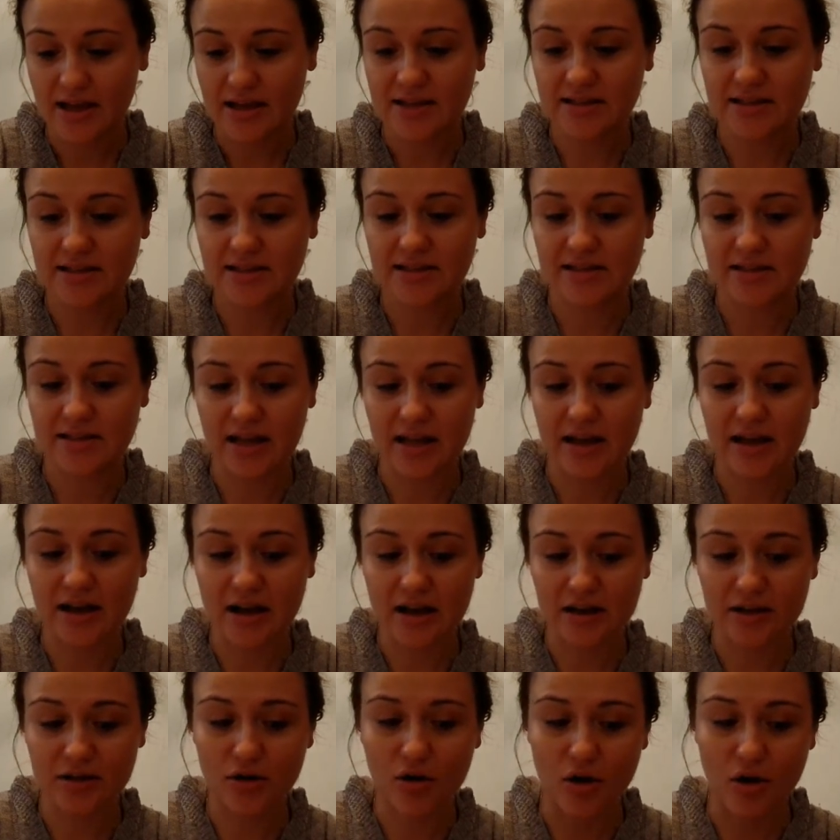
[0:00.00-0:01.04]
since I
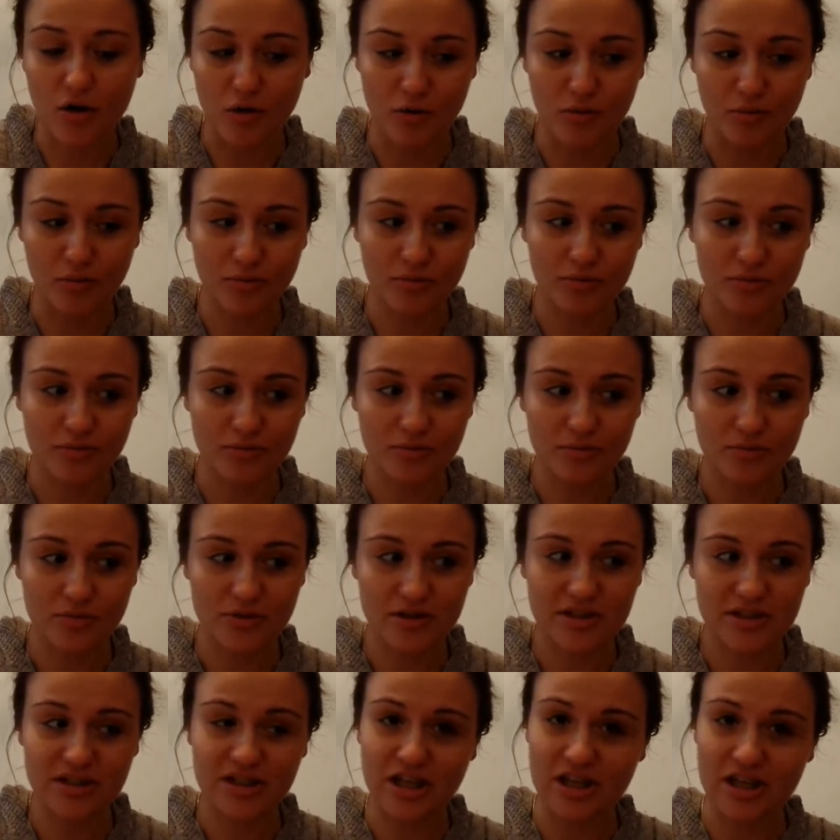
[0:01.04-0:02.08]
got home,
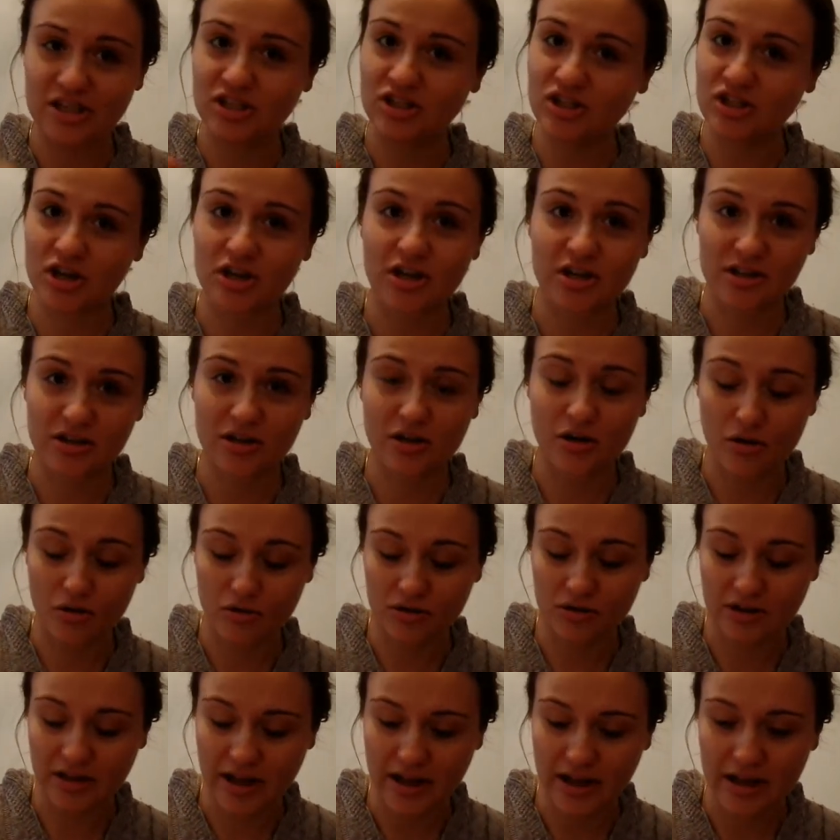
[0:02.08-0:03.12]
since I started the
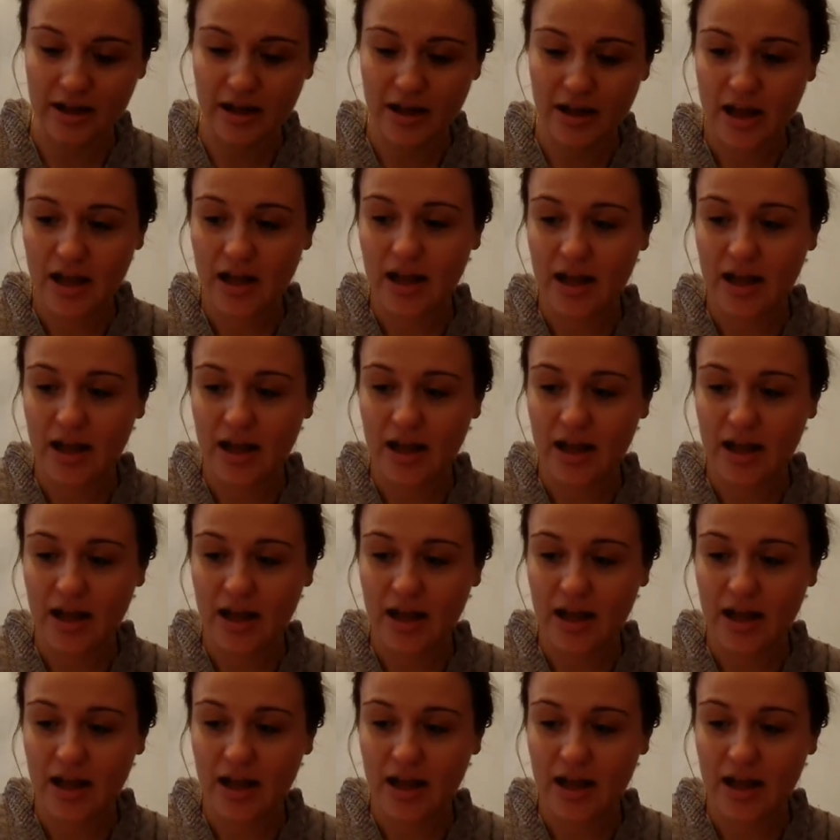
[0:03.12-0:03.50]
whole day,